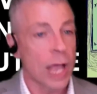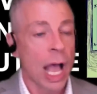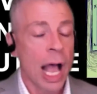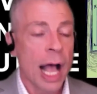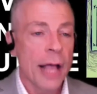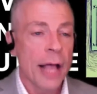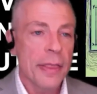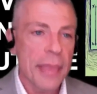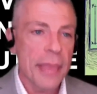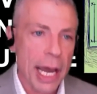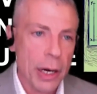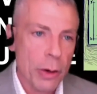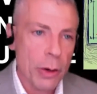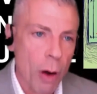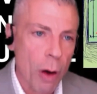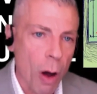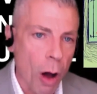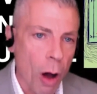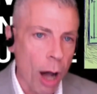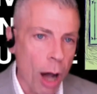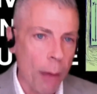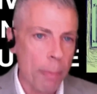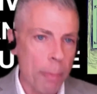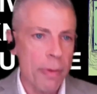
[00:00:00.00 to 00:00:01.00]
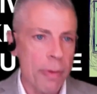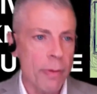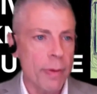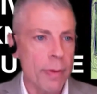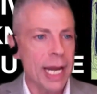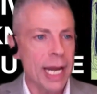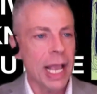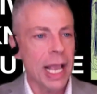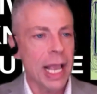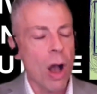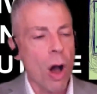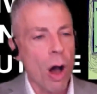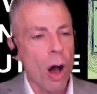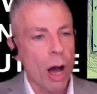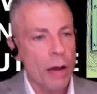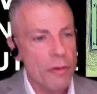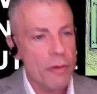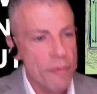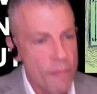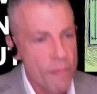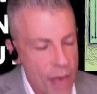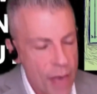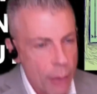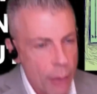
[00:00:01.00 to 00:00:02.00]
that are operating on
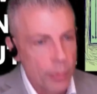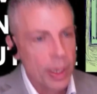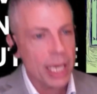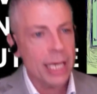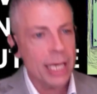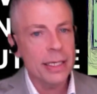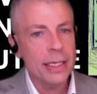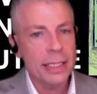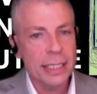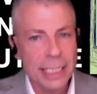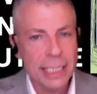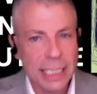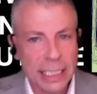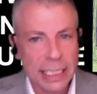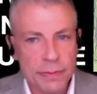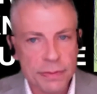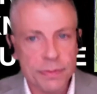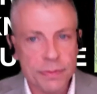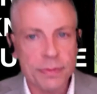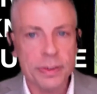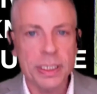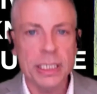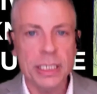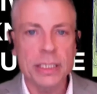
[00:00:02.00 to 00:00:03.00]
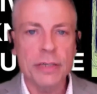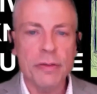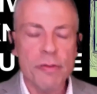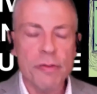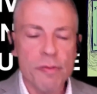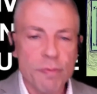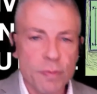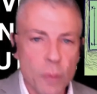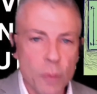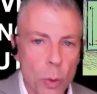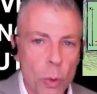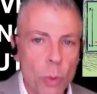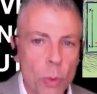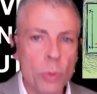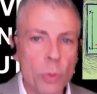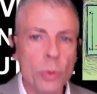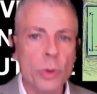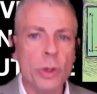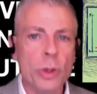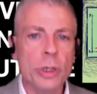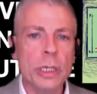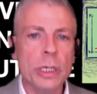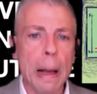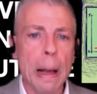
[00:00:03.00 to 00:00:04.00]
very different
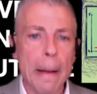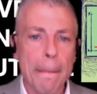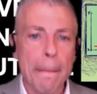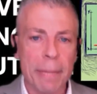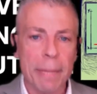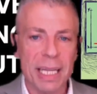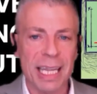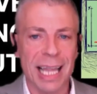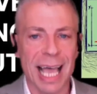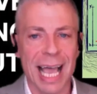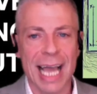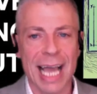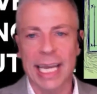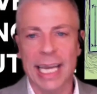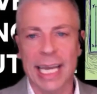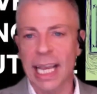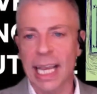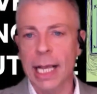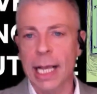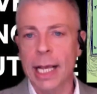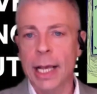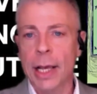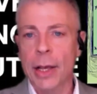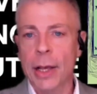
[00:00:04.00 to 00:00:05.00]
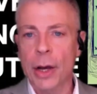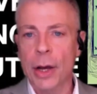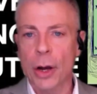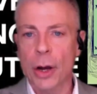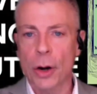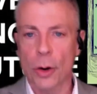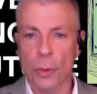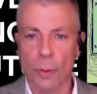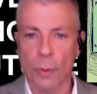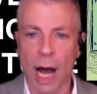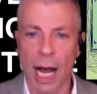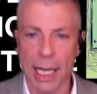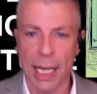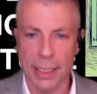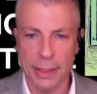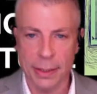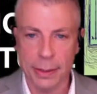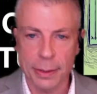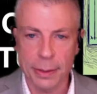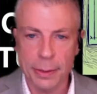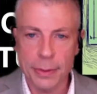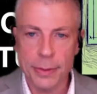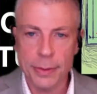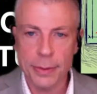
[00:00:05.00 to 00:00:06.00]
forward planning
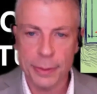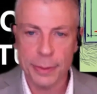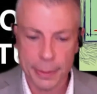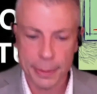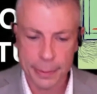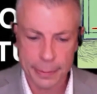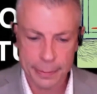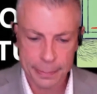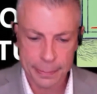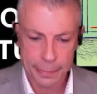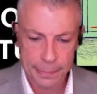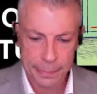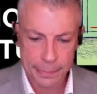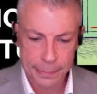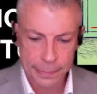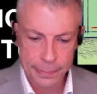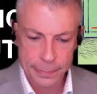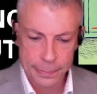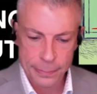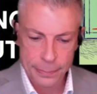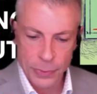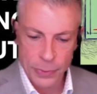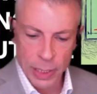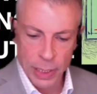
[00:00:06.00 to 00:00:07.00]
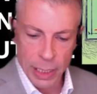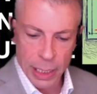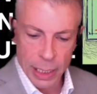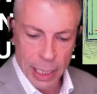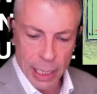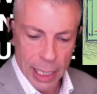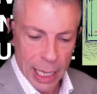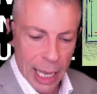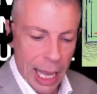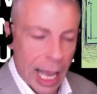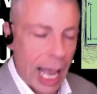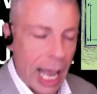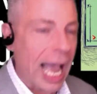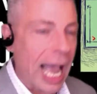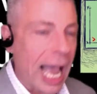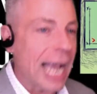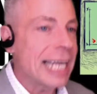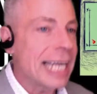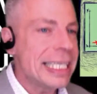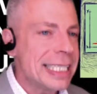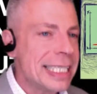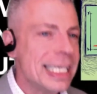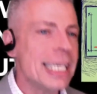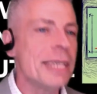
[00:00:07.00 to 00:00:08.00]
horizons? I
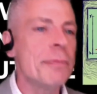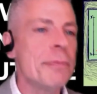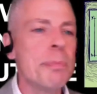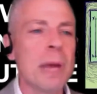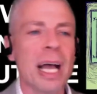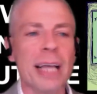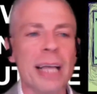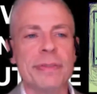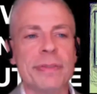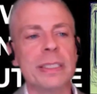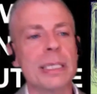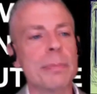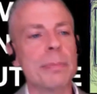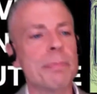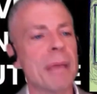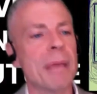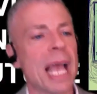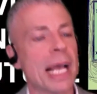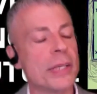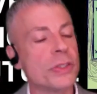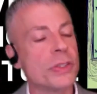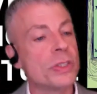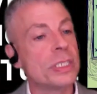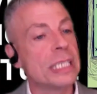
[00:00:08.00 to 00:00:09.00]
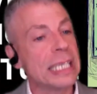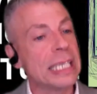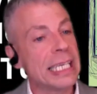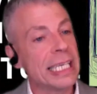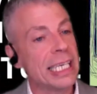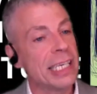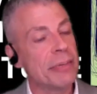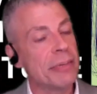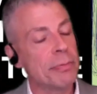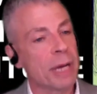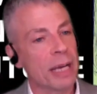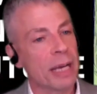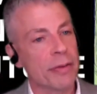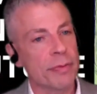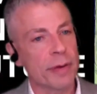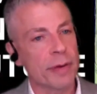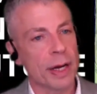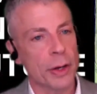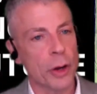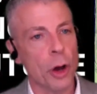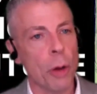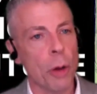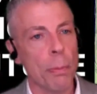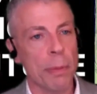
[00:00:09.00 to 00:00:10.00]
did my very best to give my friend
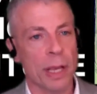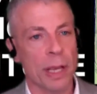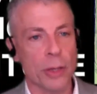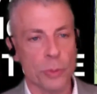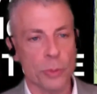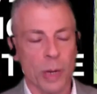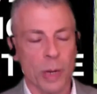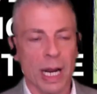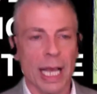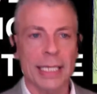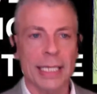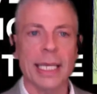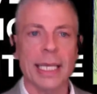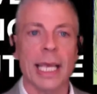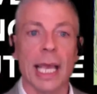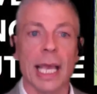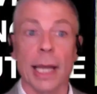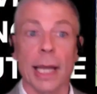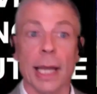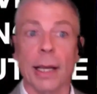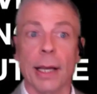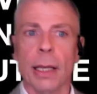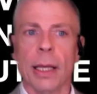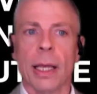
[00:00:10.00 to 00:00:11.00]
hope because what I did,